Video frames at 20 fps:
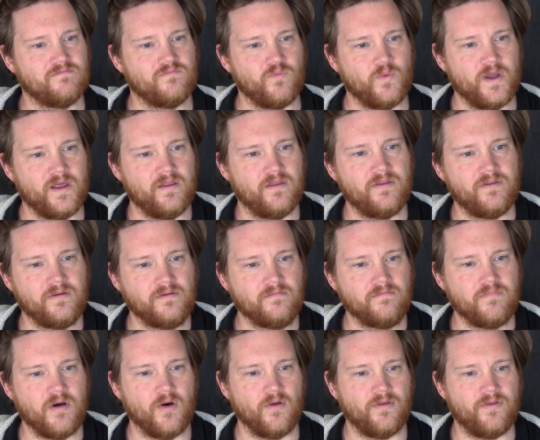with
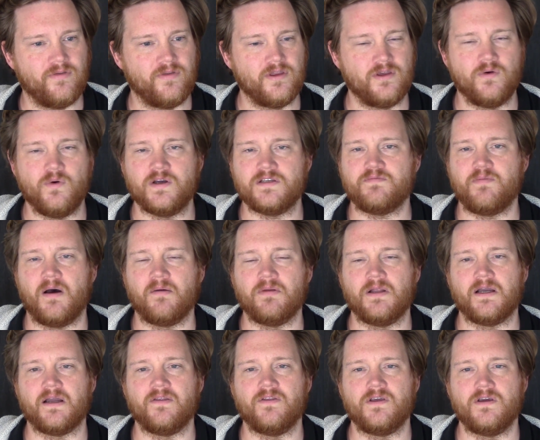both the U.S.
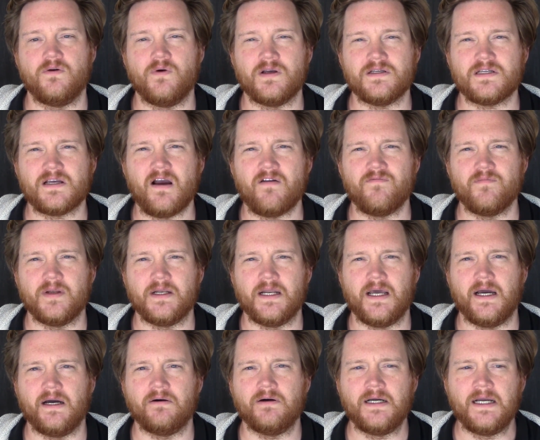public and the U.S. government
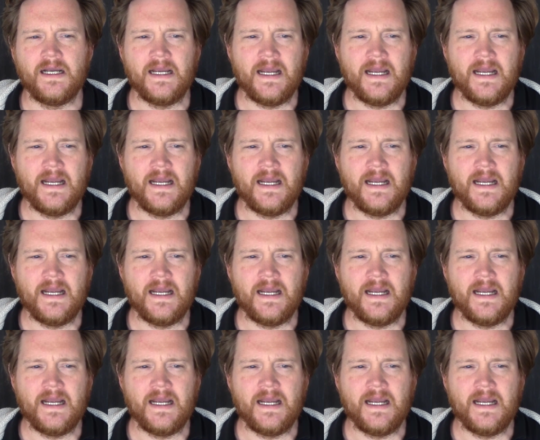now.